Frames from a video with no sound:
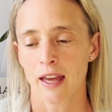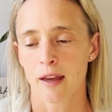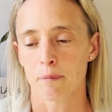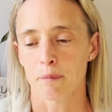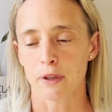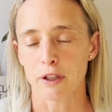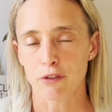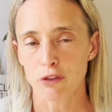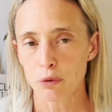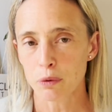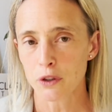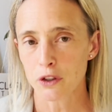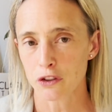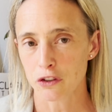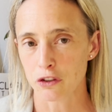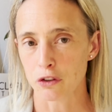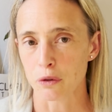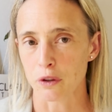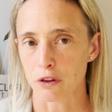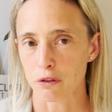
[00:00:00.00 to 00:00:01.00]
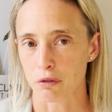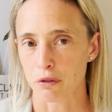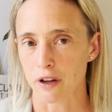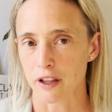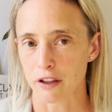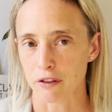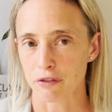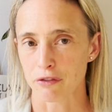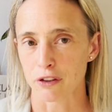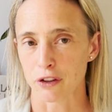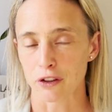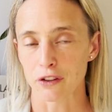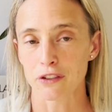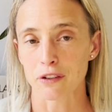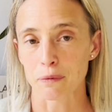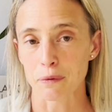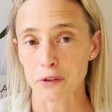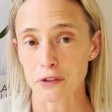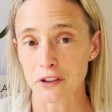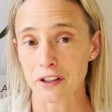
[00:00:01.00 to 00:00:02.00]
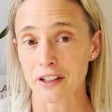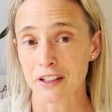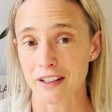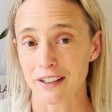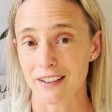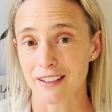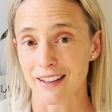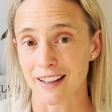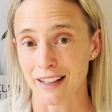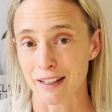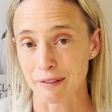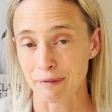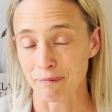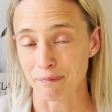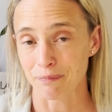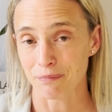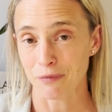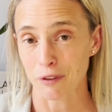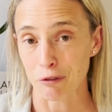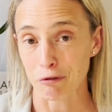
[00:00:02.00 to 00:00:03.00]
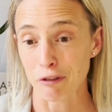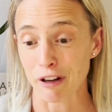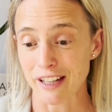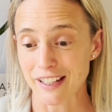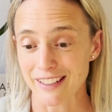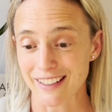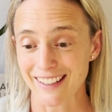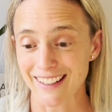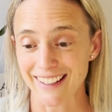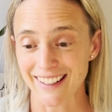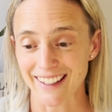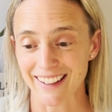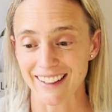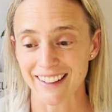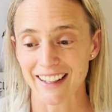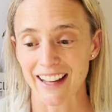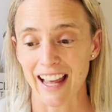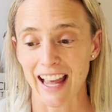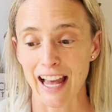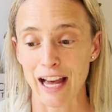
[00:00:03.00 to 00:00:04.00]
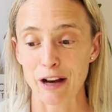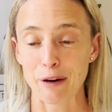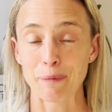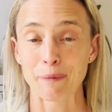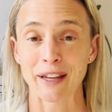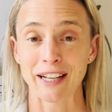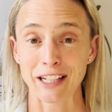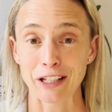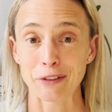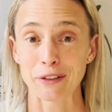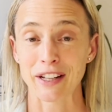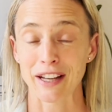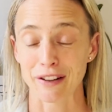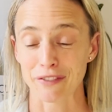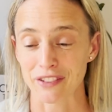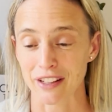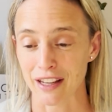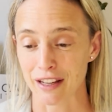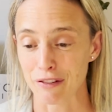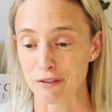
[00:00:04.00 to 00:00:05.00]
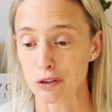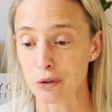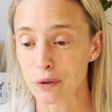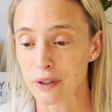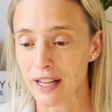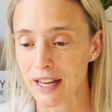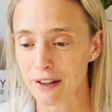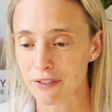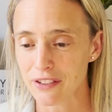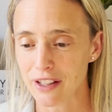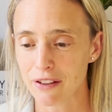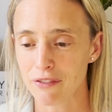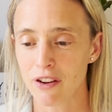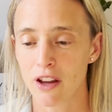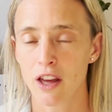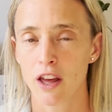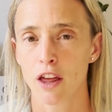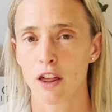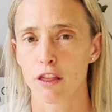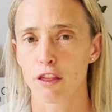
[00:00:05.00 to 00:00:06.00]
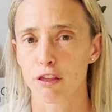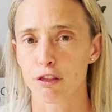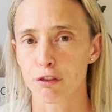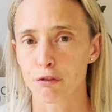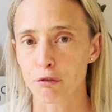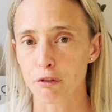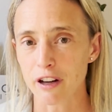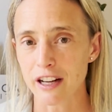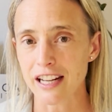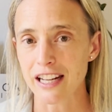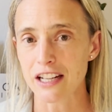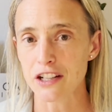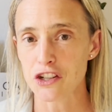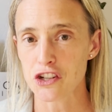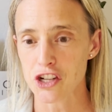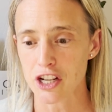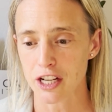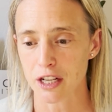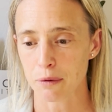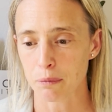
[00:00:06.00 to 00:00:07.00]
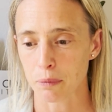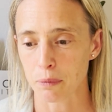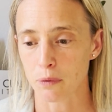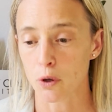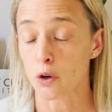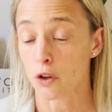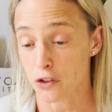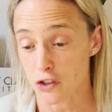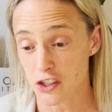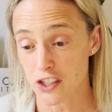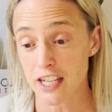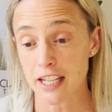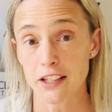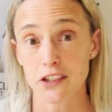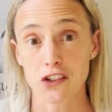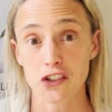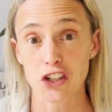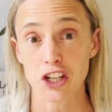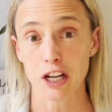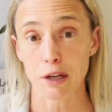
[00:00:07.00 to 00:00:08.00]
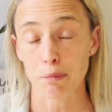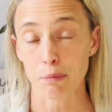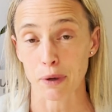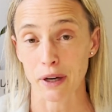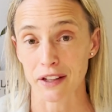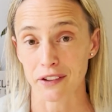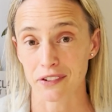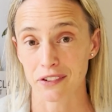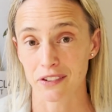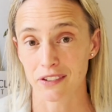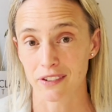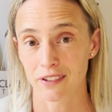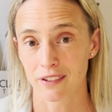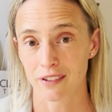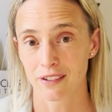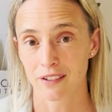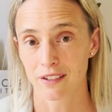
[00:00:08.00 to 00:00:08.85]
But if you wanted to do it through other foods, I'm just going to read here how many you'd have to have. You would have to have 6 chicken breasts.